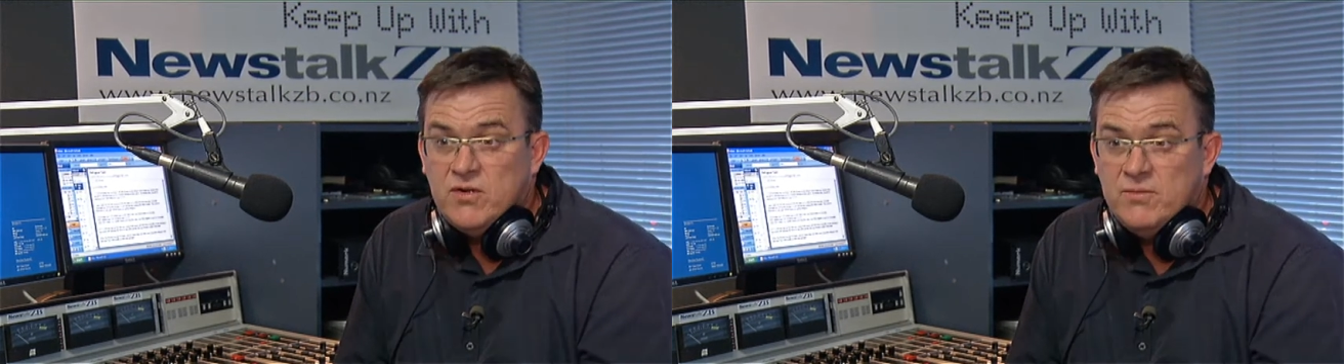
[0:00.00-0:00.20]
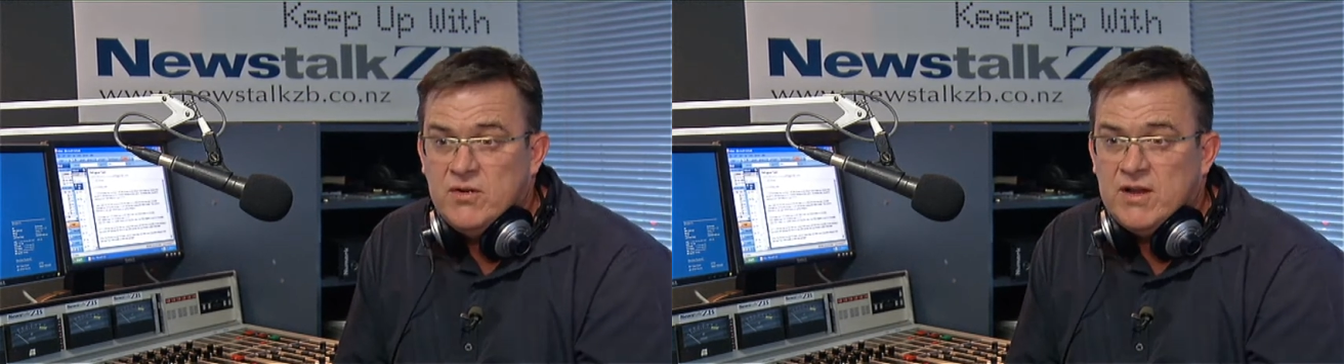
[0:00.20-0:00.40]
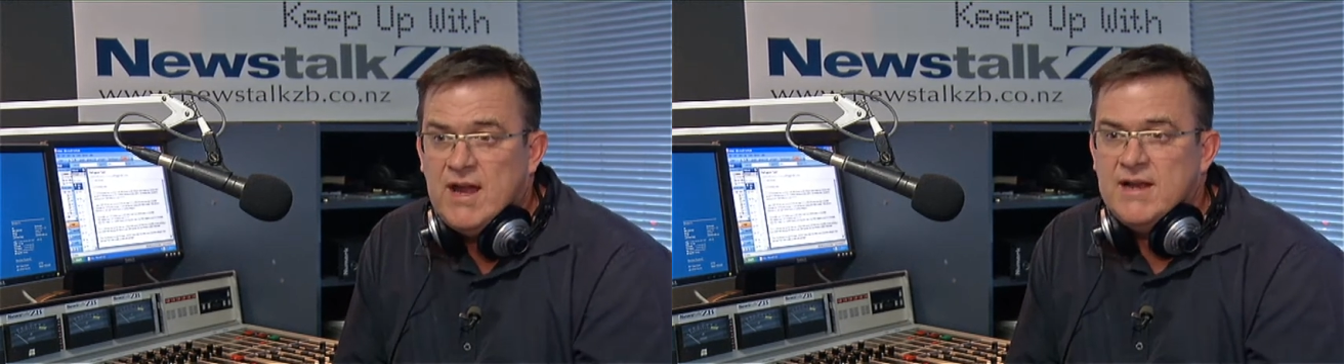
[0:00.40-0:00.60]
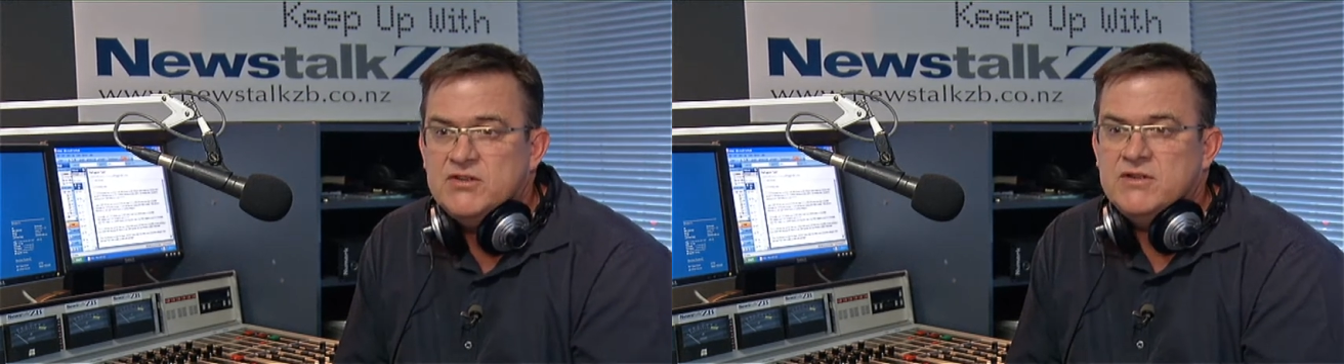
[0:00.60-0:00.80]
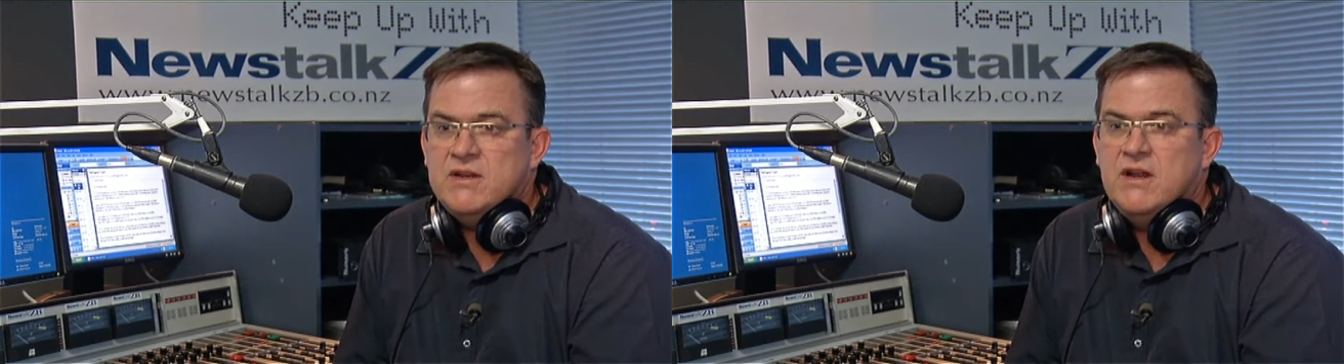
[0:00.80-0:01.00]

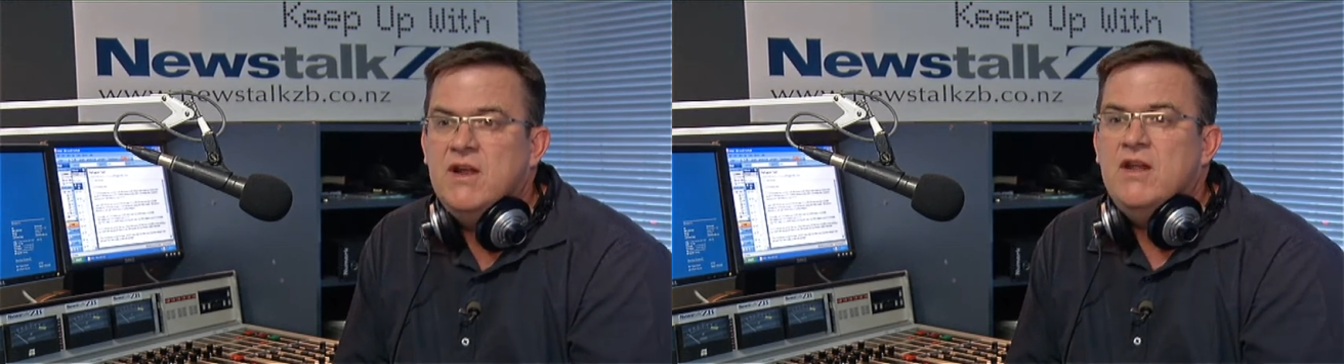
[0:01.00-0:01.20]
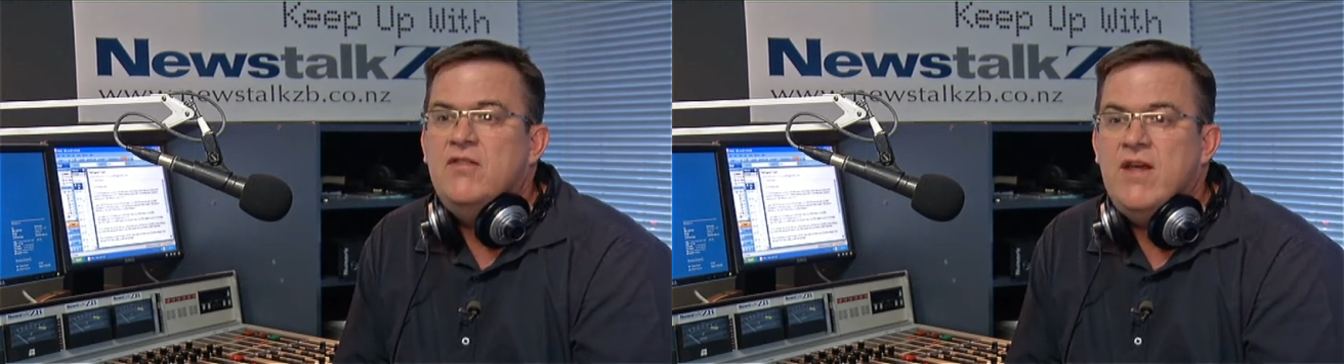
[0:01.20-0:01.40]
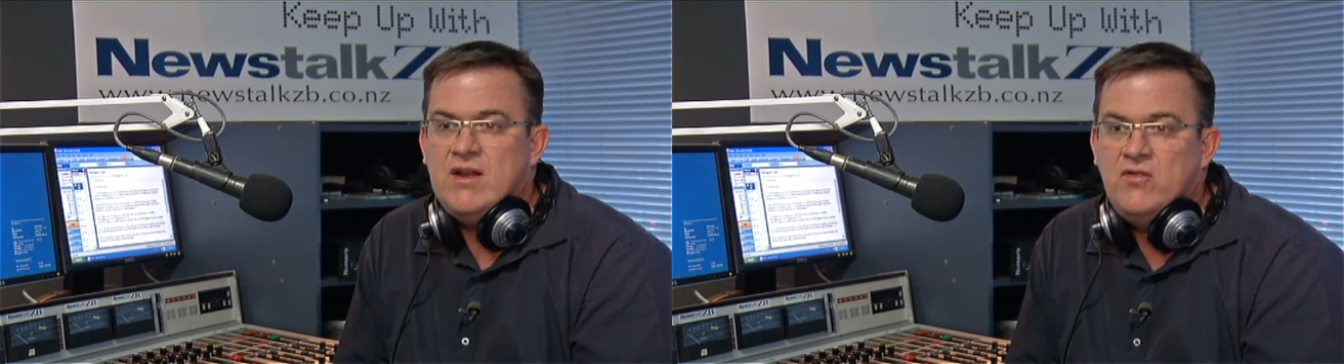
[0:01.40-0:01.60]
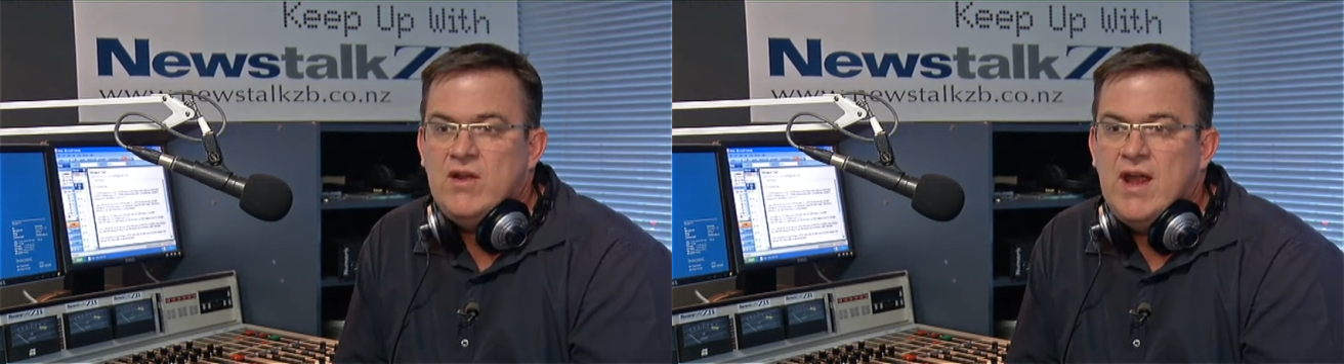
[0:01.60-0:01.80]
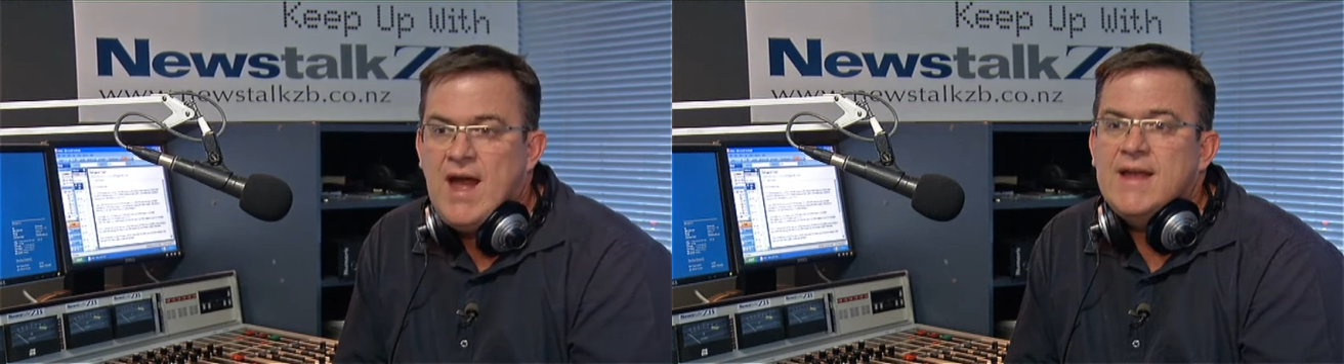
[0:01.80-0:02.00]
communication that
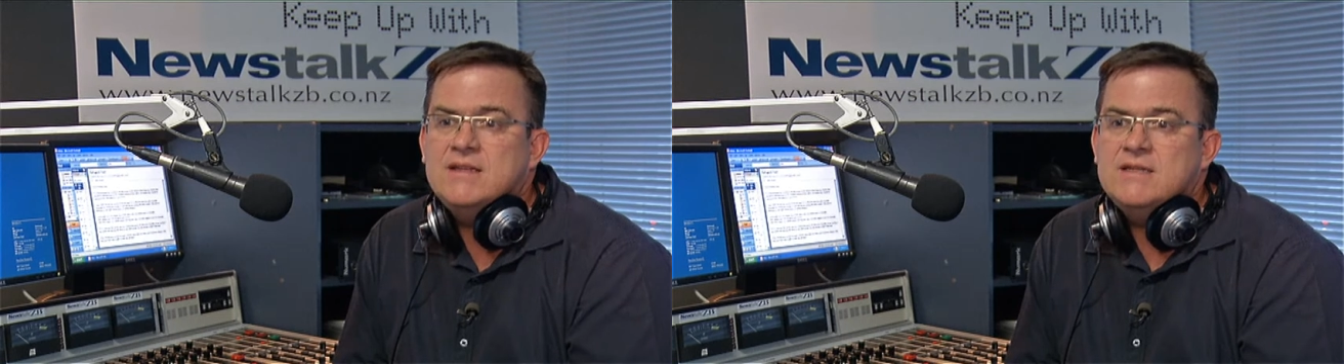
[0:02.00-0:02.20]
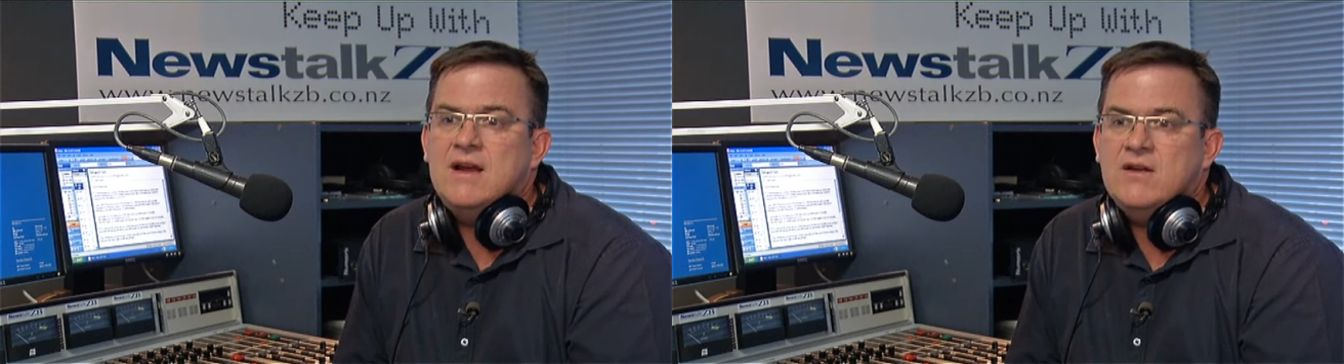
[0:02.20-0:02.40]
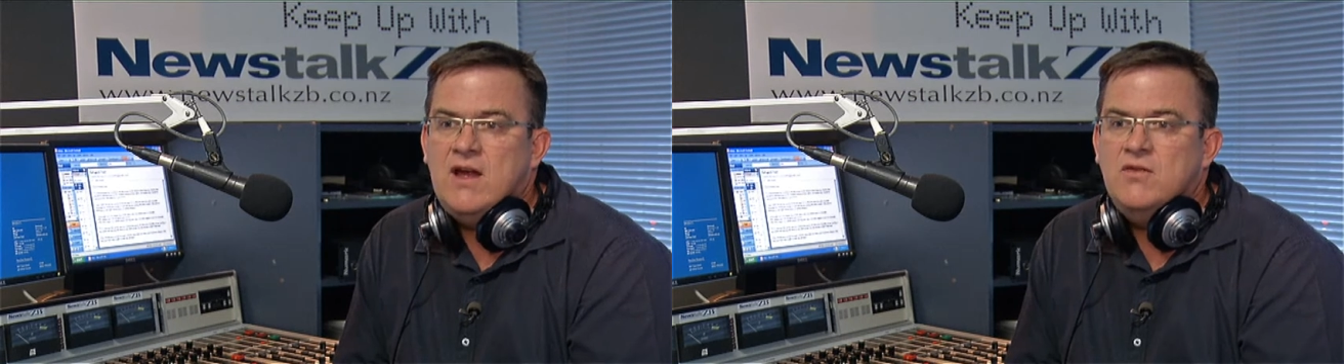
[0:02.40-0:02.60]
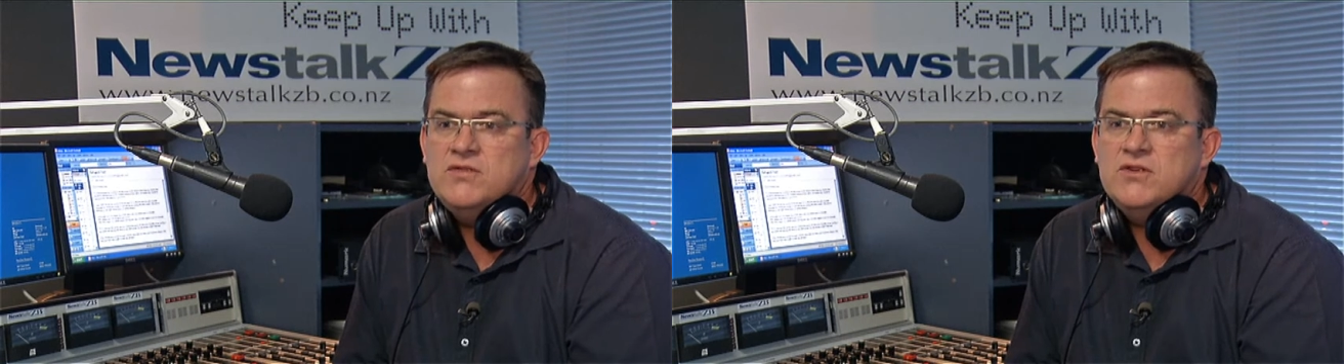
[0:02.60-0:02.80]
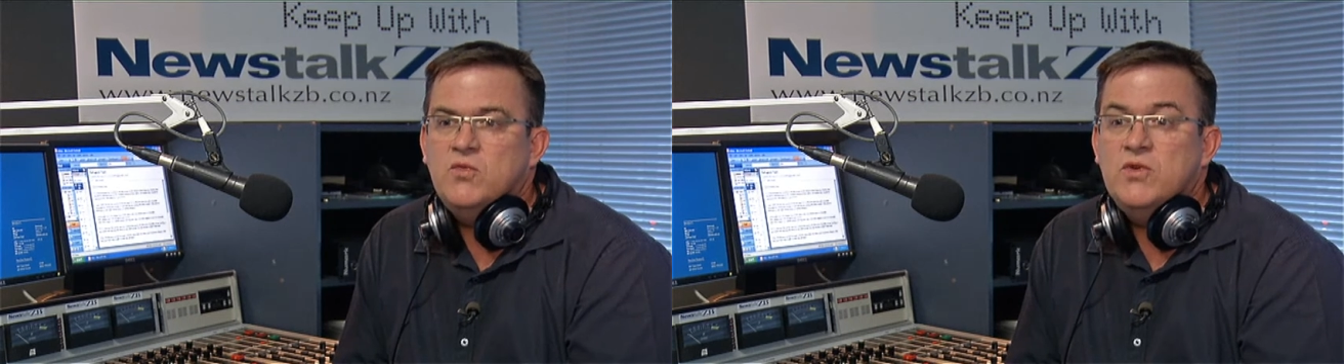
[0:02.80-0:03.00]
creates our culture.